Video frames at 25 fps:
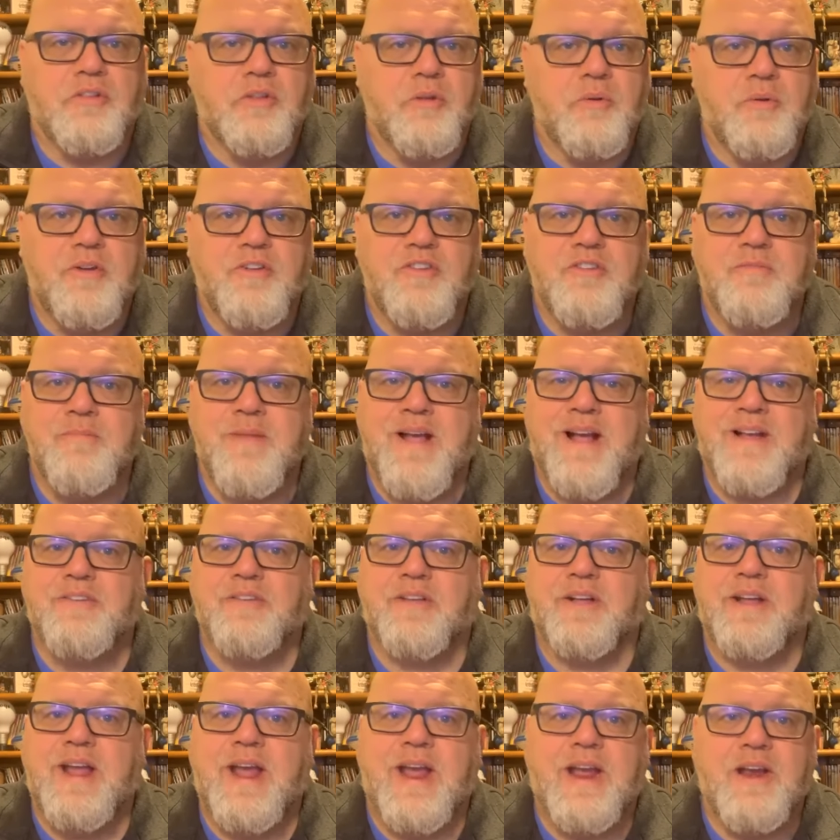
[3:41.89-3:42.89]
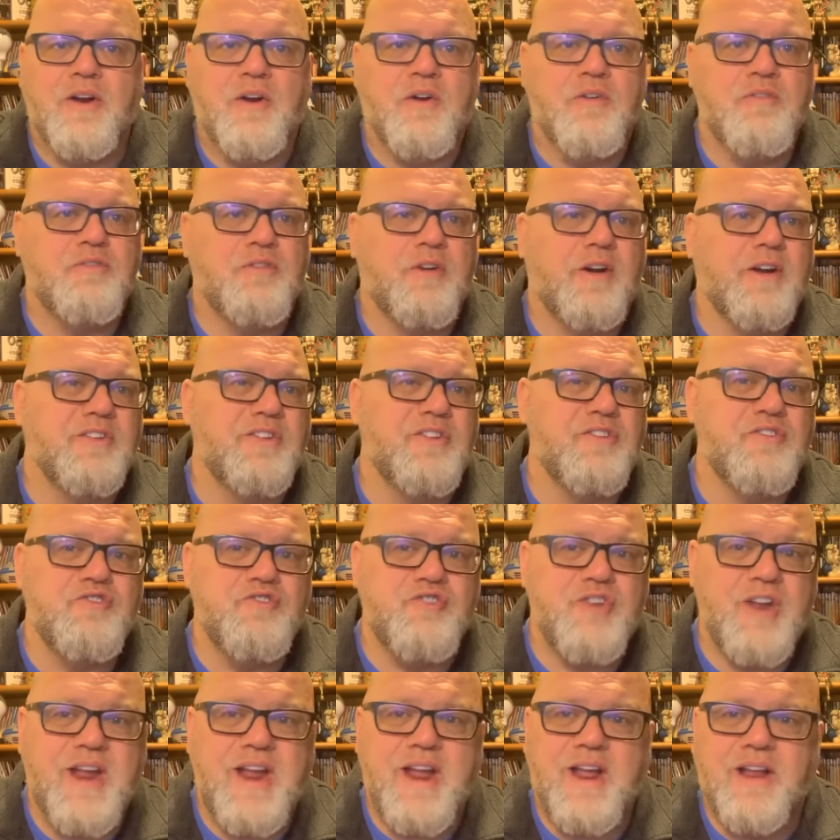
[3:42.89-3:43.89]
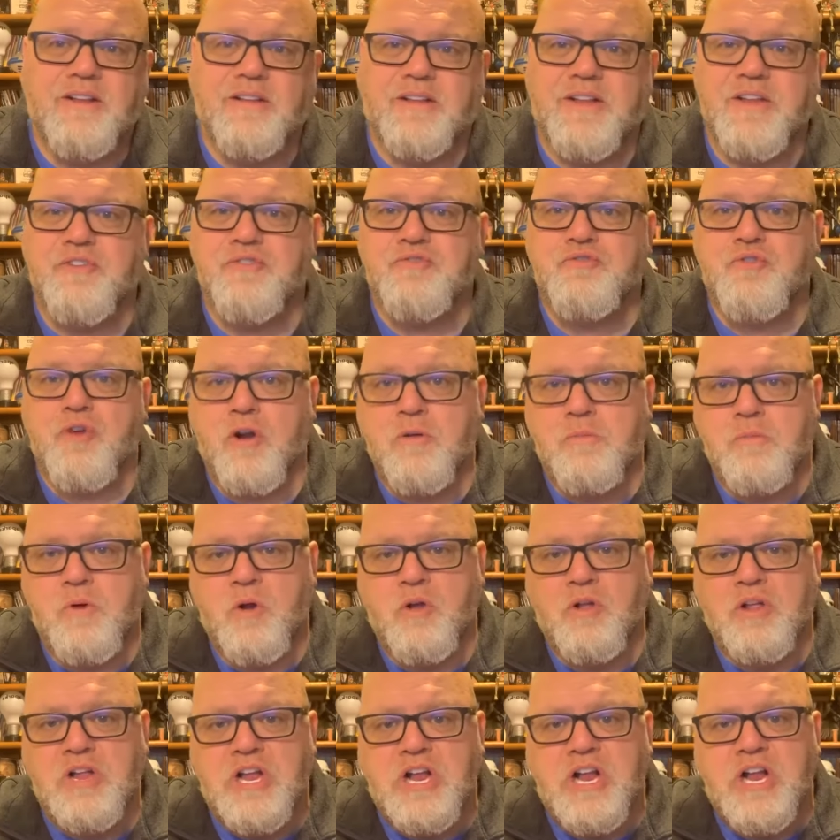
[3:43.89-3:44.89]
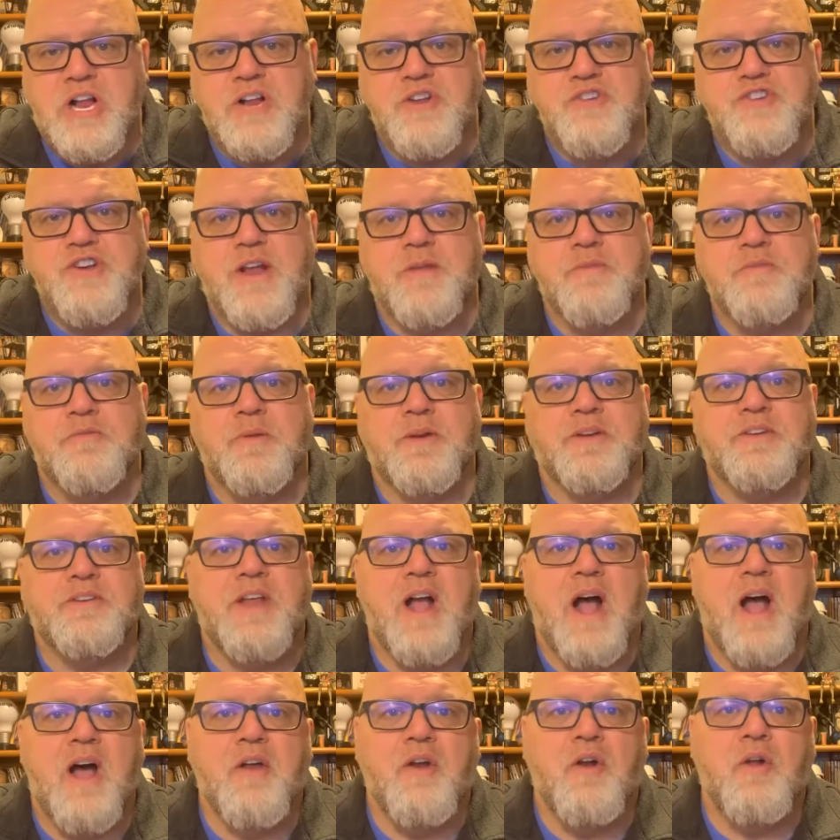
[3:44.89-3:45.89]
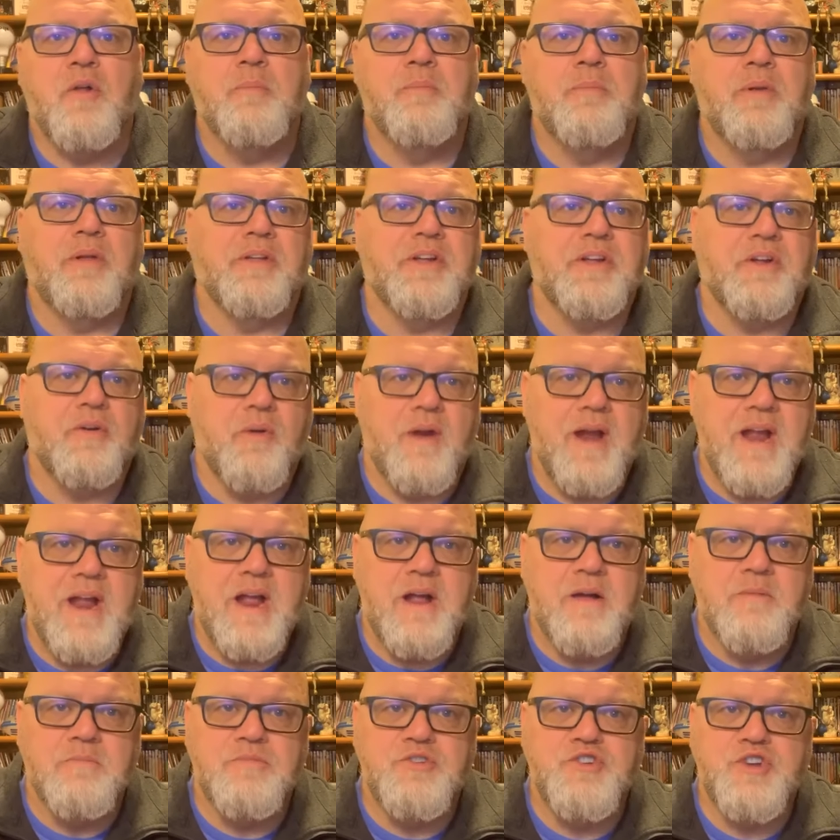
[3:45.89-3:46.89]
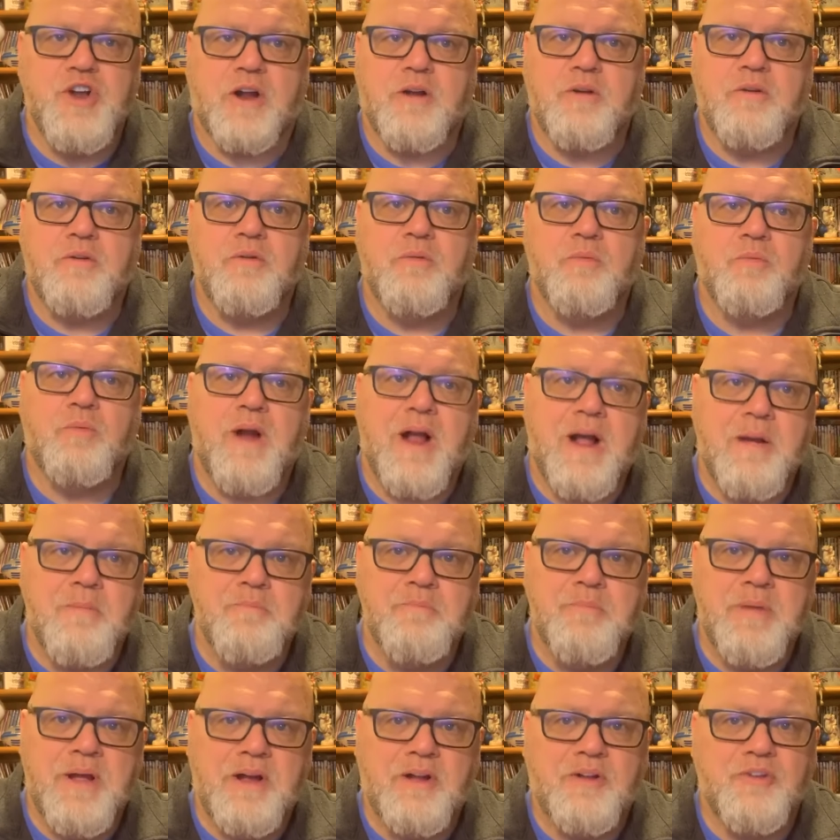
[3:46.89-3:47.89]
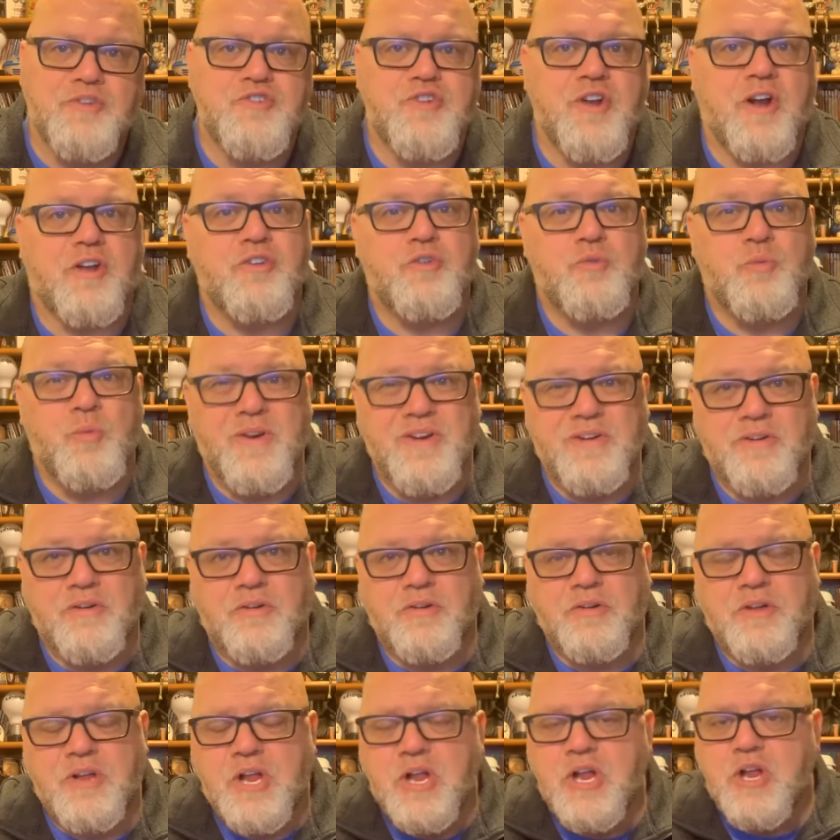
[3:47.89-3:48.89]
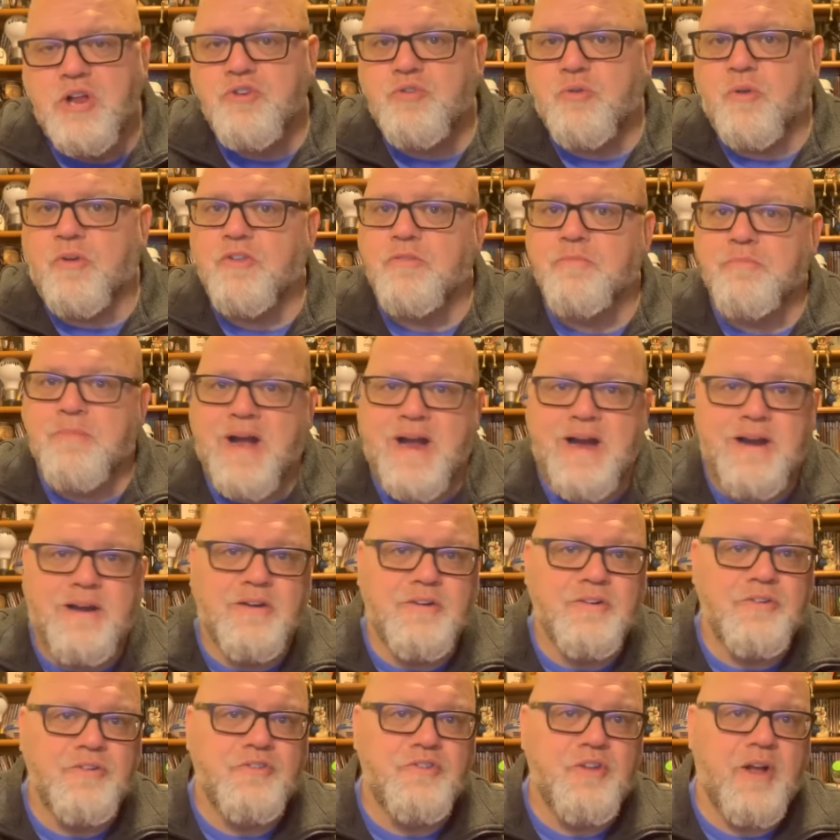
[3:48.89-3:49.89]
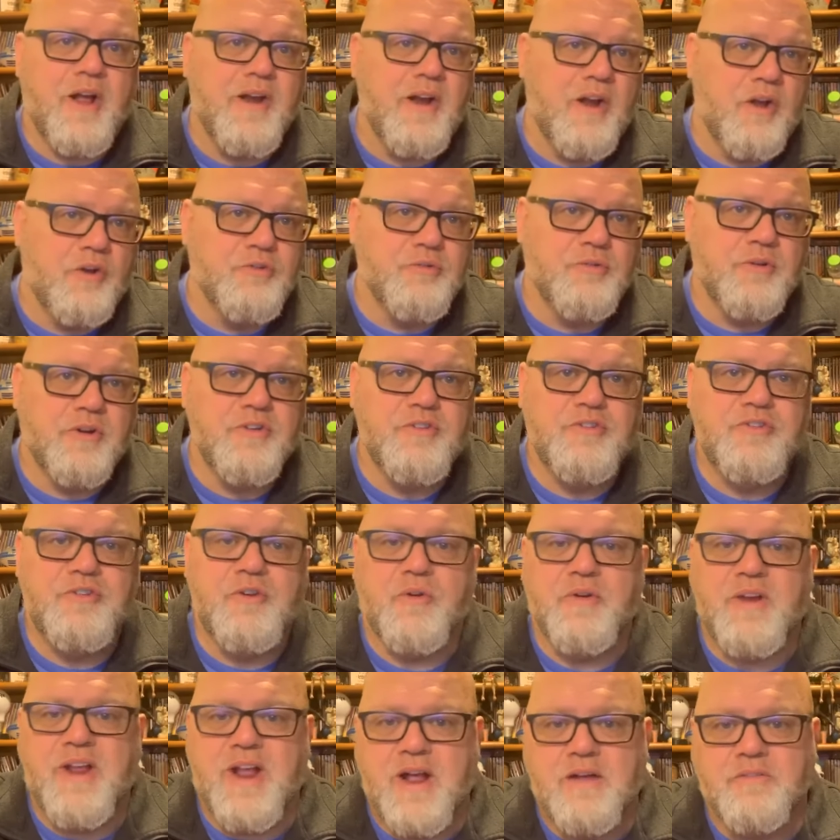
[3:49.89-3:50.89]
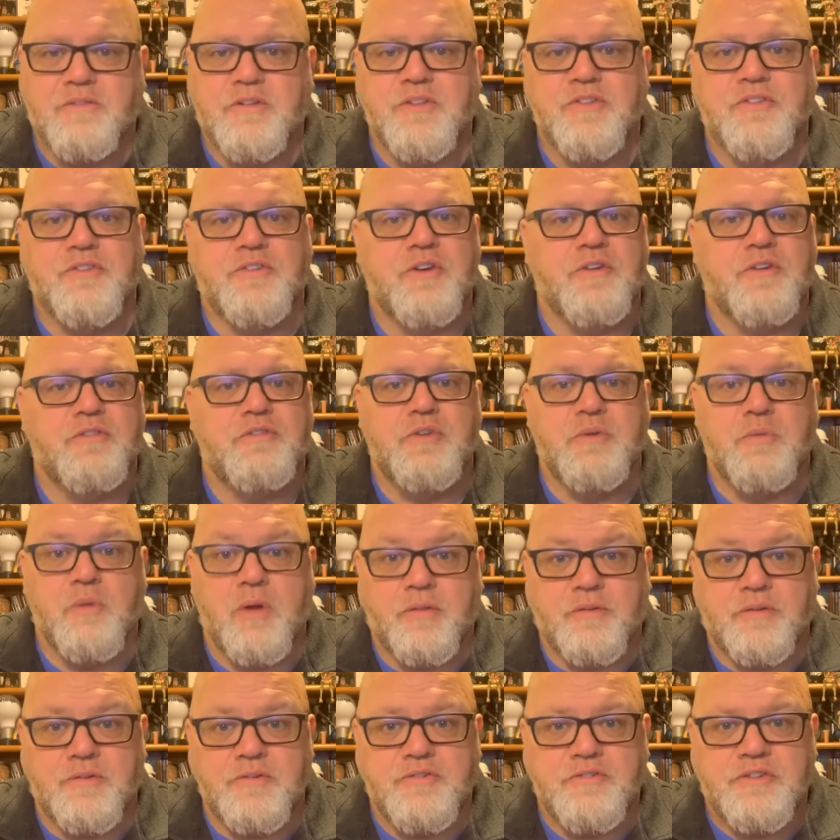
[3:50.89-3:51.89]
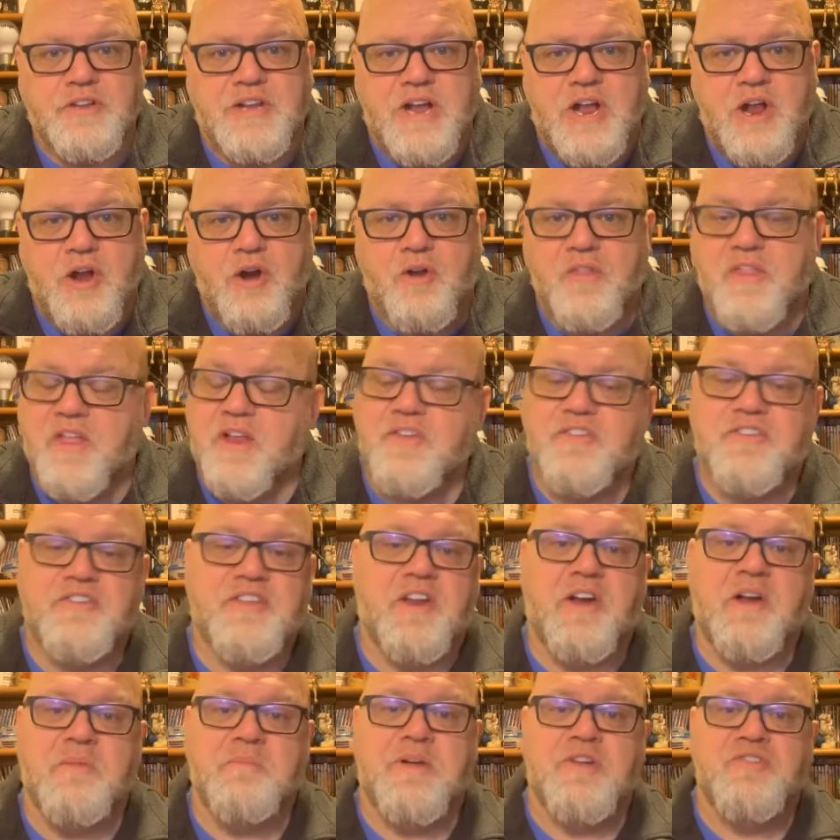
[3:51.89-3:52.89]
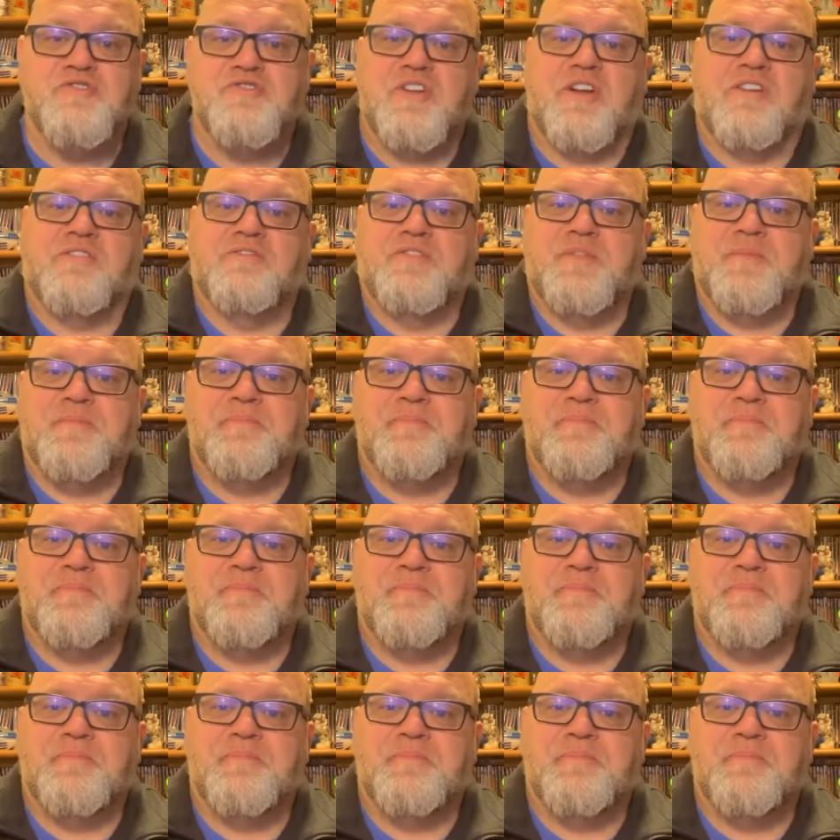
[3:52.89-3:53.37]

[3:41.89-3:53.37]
Lewis, Max Lucado, Francis Chan, Lee Strobel, James MacDonald, Billy Graham, Chuck Rob Bell, Chuck Swindoll, Joyce Myers, John Eldredge, Tony Evans, and a few others that sit on my shelf.